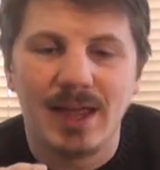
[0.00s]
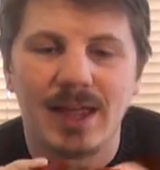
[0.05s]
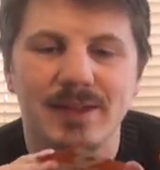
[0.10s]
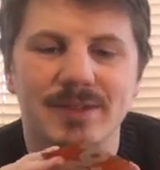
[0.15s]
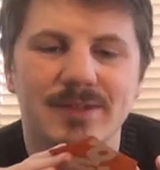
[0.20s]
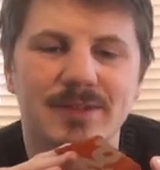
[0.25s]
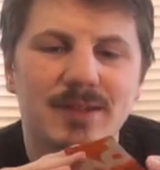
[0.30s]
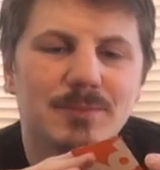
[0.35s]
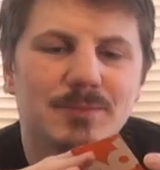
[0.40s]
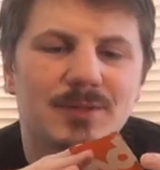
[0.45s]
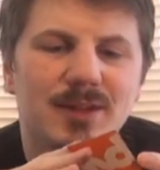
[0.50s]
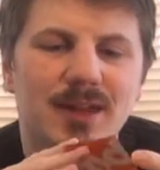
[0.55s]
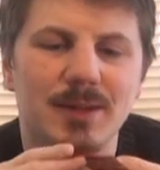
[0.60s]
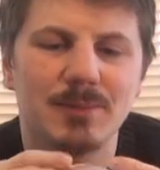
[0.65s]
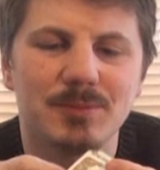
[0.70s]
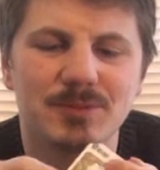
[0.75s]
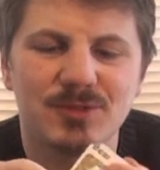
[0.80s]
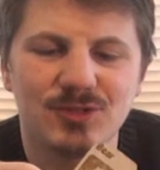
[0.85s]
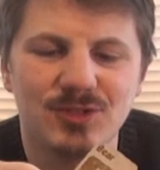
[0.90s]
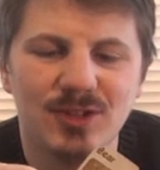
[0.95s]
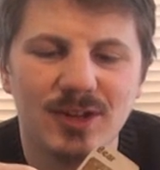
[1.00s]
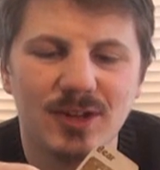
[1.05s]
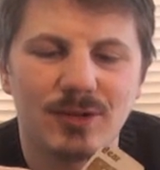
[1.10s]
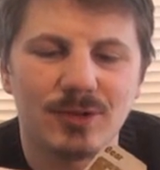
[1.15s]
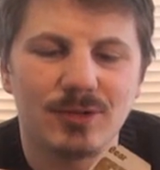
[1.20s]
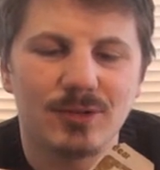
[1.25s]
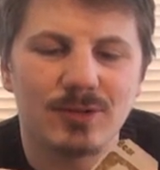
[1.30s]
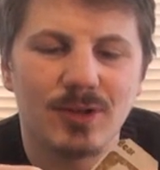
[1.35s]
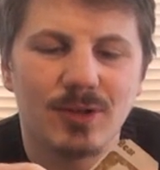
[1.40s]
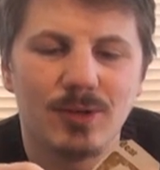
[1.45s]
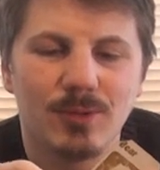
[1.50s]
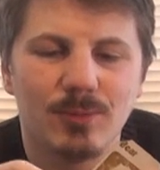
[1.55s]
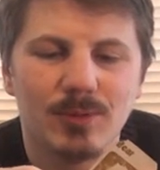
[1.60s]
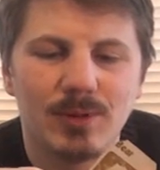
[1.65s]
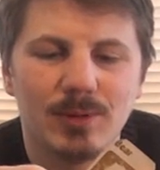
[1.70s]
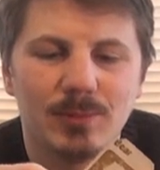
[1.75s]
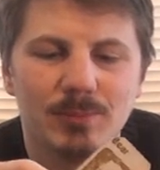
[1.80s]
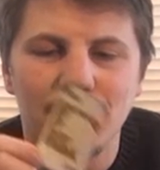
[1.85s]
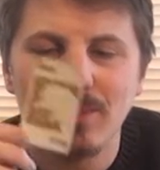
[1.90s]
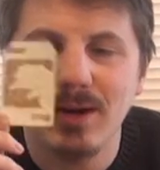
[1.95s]
And sometimes cheaters
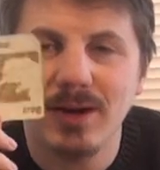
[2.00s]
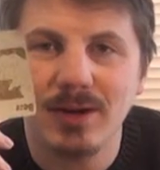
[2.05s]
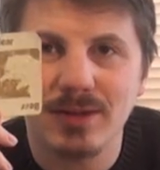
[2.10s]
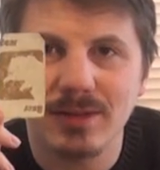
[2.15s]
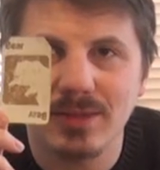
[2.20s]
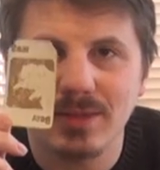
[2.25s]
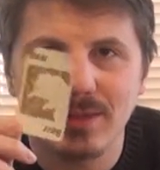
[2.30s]
will mark